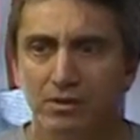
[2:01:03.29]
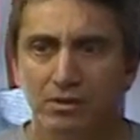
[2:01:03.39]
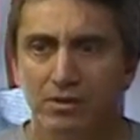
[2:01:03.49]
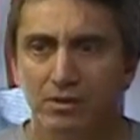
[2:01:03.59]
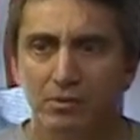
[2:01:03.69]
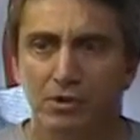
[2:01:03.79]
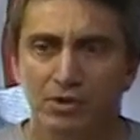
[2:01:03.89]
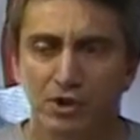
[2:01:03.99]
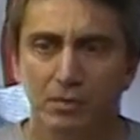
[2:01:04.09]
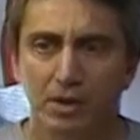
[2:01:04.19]
Ah.
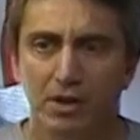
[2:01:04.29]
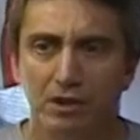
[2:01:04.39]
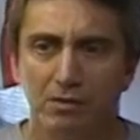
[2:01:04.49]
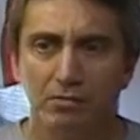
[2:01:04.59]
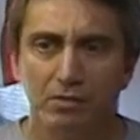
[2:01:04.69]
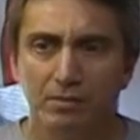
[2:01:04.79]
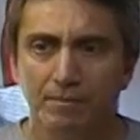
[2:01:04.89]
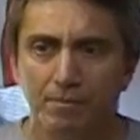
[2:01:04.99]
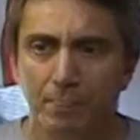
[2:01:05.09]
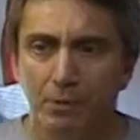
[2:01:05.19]
We shall bury you.
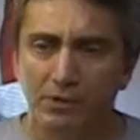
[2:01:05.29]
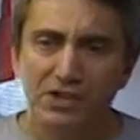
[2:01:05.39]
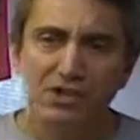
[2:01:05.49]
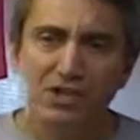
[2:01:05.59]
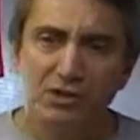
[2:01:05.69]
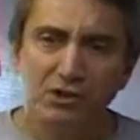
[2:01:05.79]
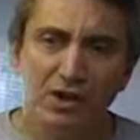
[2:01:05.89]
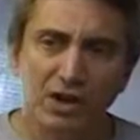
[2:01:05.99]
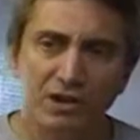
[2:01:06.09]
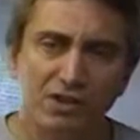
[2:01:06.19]
Well, they said the
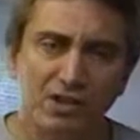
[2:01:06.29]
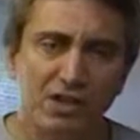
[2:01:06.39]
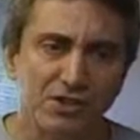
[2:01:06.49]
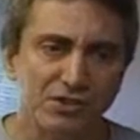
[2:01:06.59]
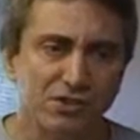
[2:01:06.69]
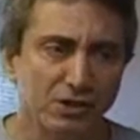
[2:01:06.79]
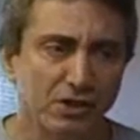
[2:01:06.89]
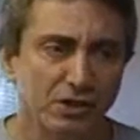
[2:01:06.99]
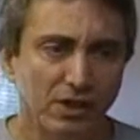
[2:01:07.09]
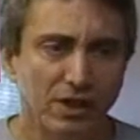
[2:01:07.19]
United States,
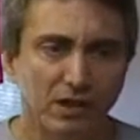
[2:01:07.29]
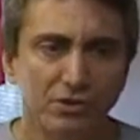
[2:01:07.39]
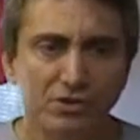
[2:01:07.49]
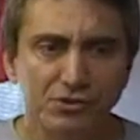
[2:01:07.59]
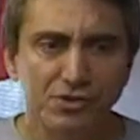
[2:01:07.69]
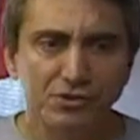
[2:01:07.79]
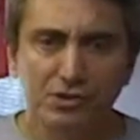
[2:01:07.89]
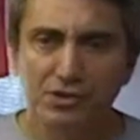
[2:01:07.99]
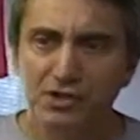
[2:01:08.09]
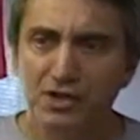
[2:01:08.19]
uh, like other
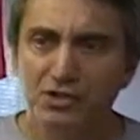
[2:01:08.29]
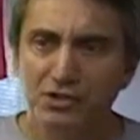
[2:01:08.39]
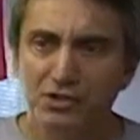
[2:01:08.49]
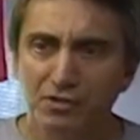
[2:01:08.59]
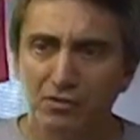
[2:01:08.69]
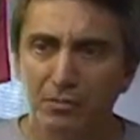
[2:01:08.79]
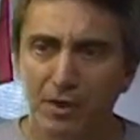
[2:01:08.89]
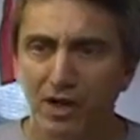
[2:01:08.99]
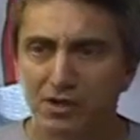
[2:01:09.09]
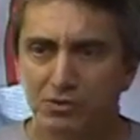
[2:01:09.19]
civilizations of the
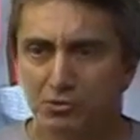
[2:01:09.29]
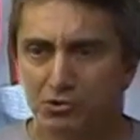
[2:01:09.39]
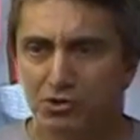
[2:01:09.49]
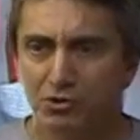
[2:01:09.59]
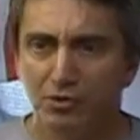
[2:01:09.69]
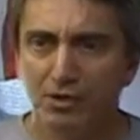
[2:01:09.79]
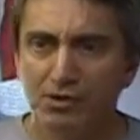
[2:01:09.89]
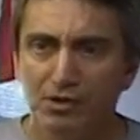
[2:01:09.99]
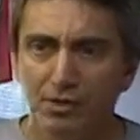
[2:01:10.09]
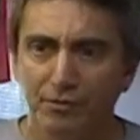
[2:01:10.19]
past, will
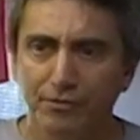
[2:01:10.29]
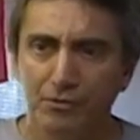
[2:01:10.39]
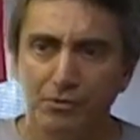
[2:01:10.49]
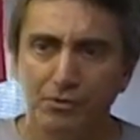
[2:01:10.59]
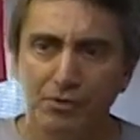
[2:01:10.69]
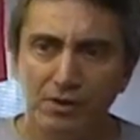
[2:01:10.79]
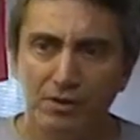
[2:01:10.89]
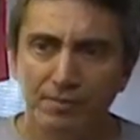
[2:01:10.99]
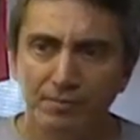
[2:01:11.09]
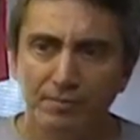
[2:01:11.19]
destroy itself from
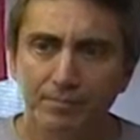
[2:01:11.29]
within.